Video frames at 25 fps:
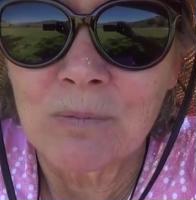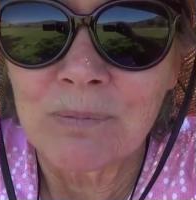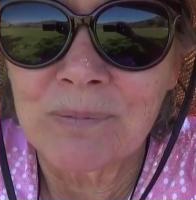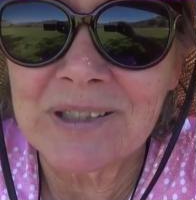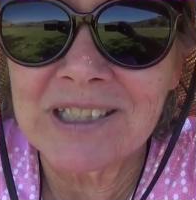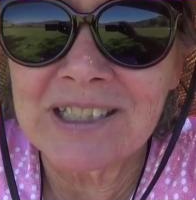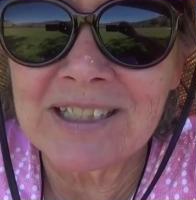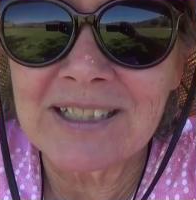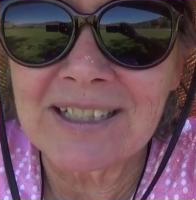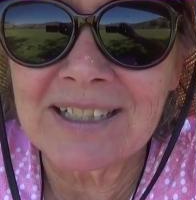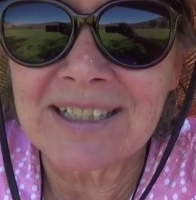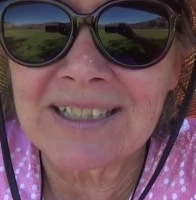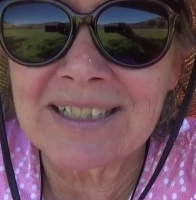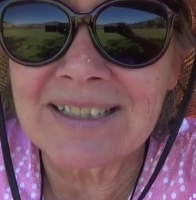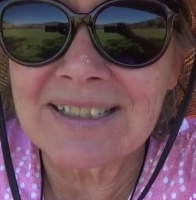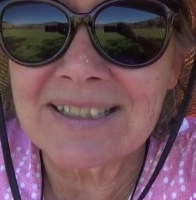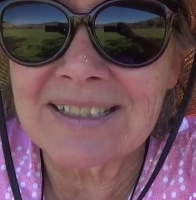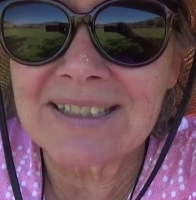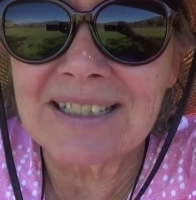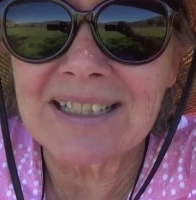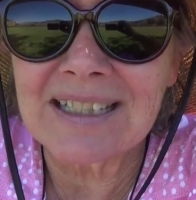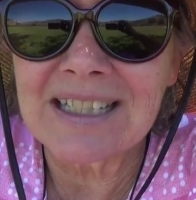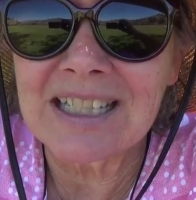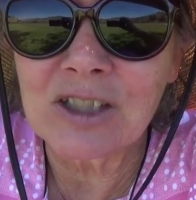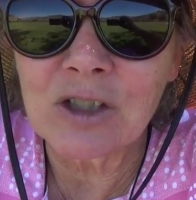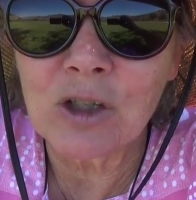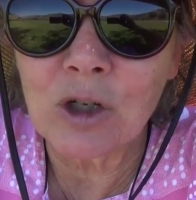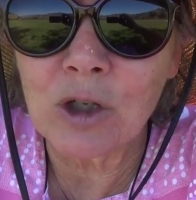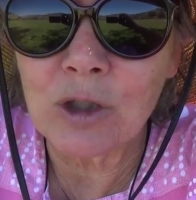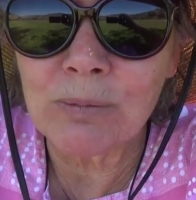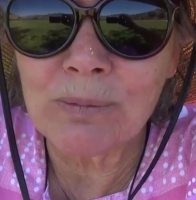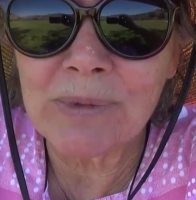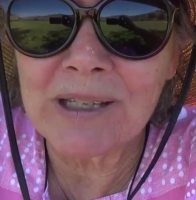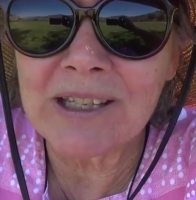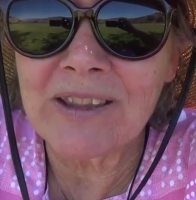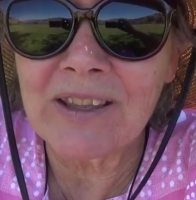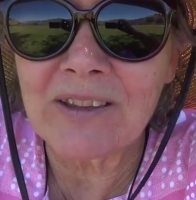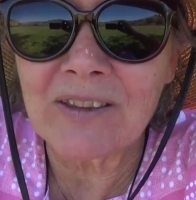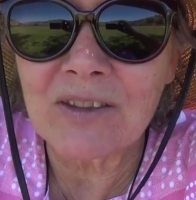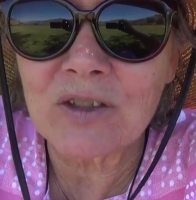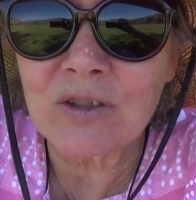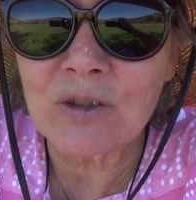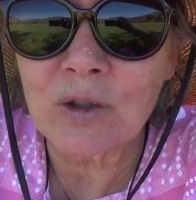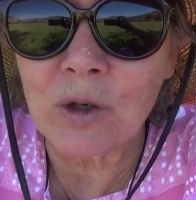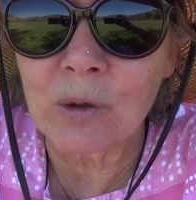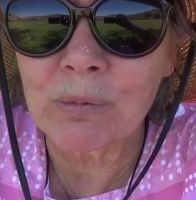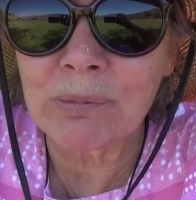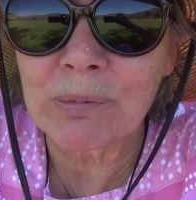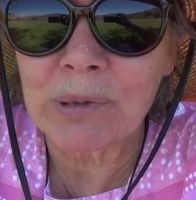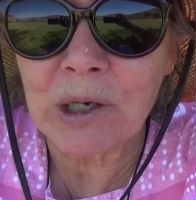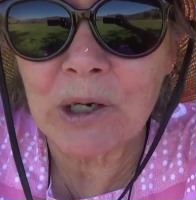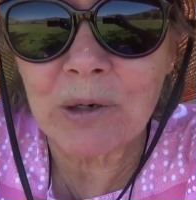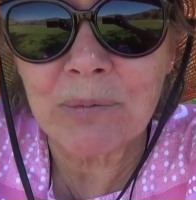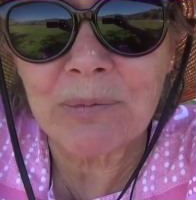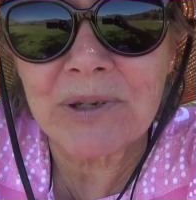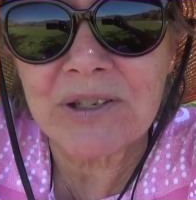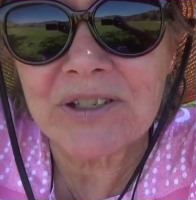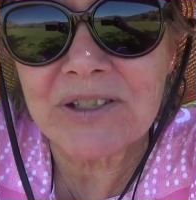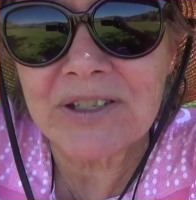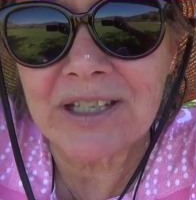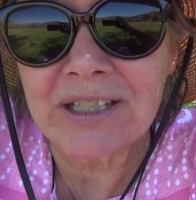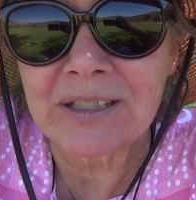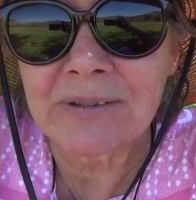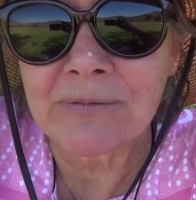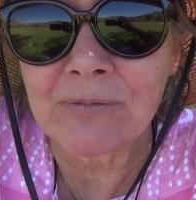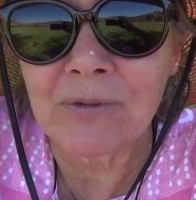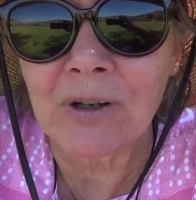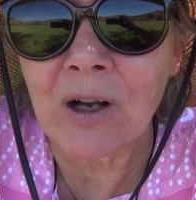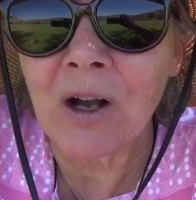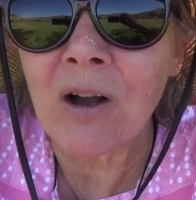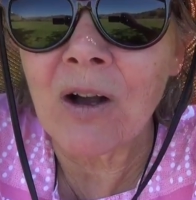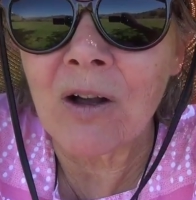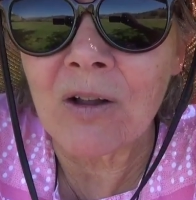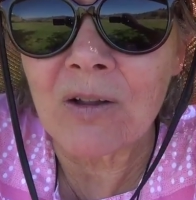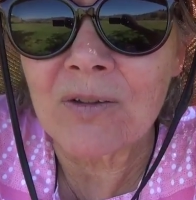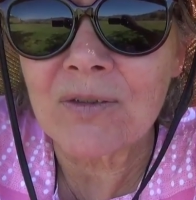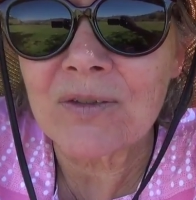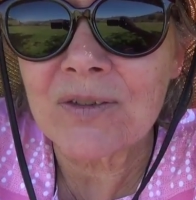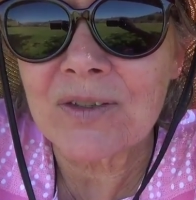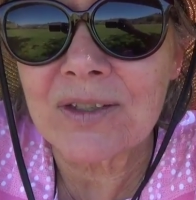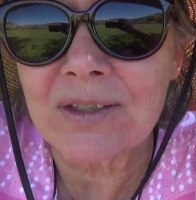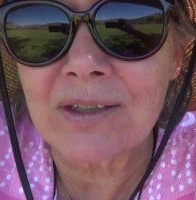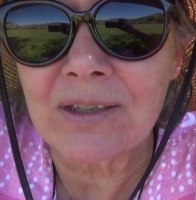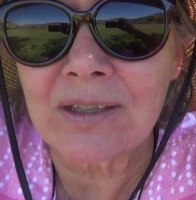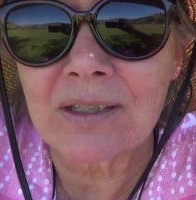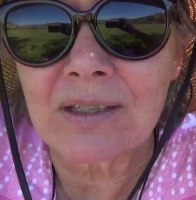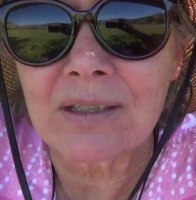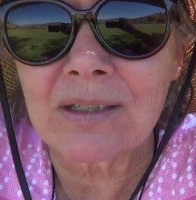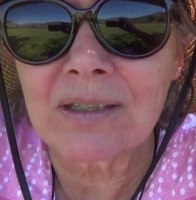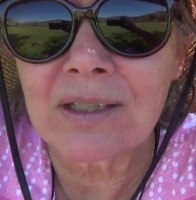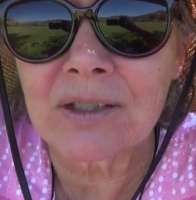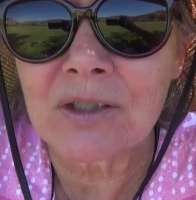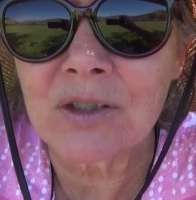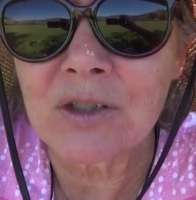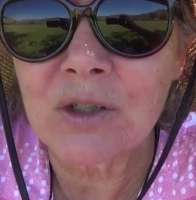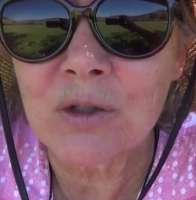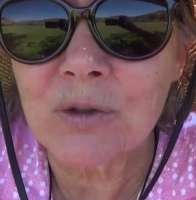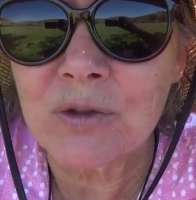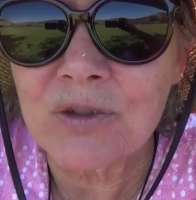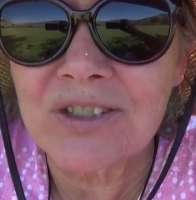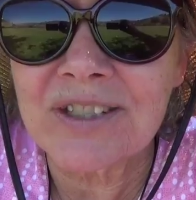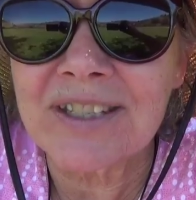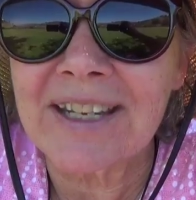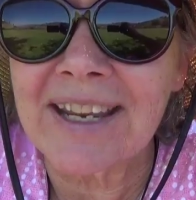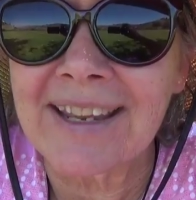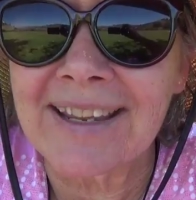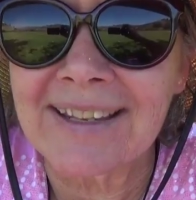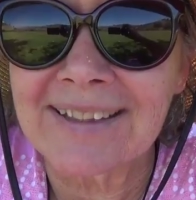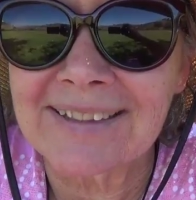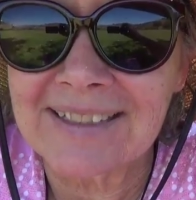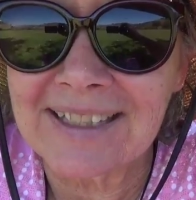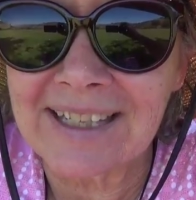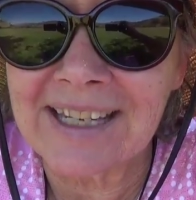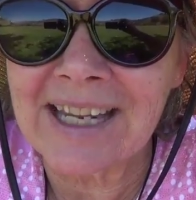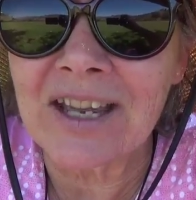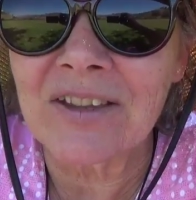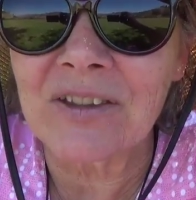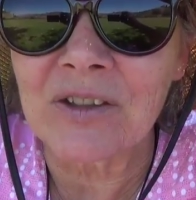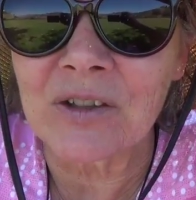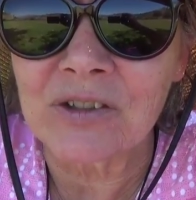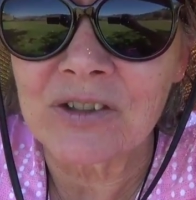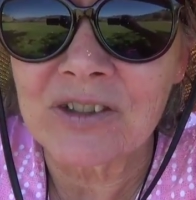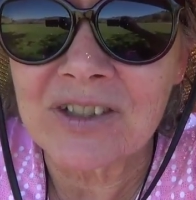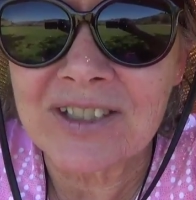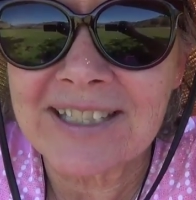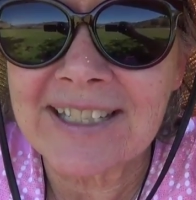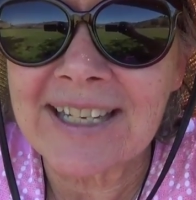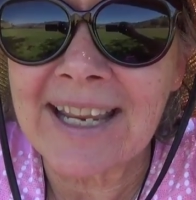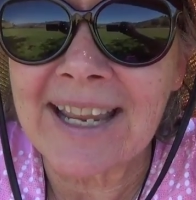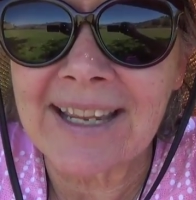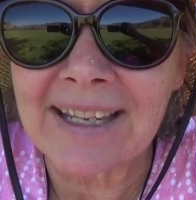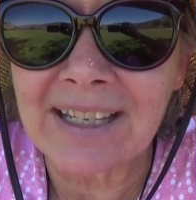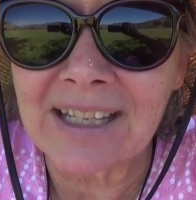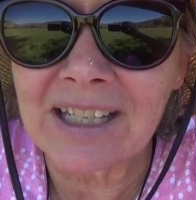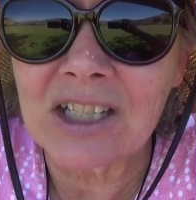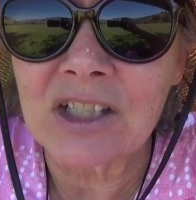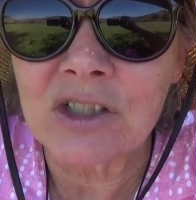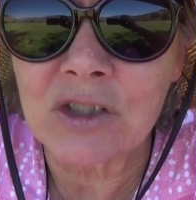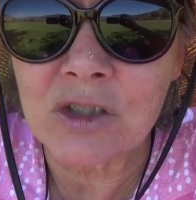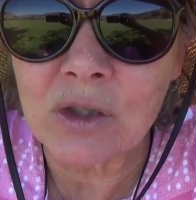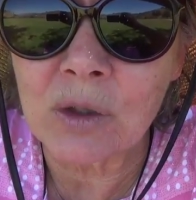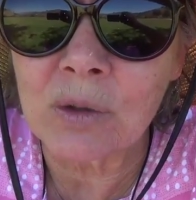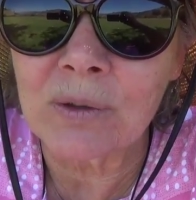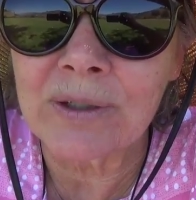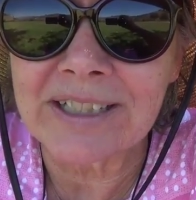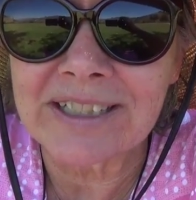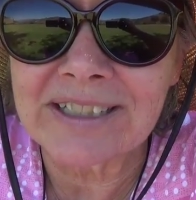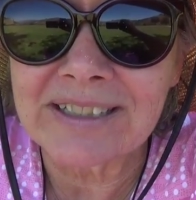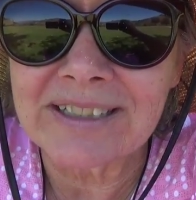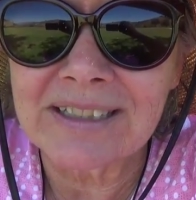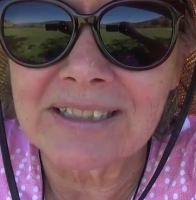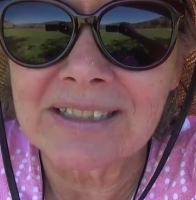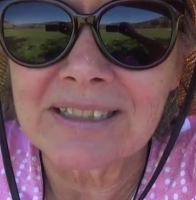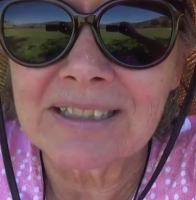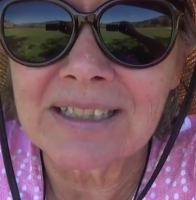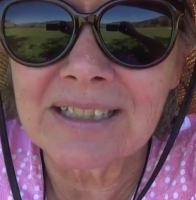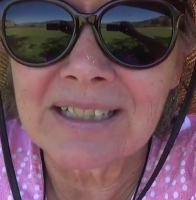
because it could be that the sole purpose involves the two staying together, staying conjoined.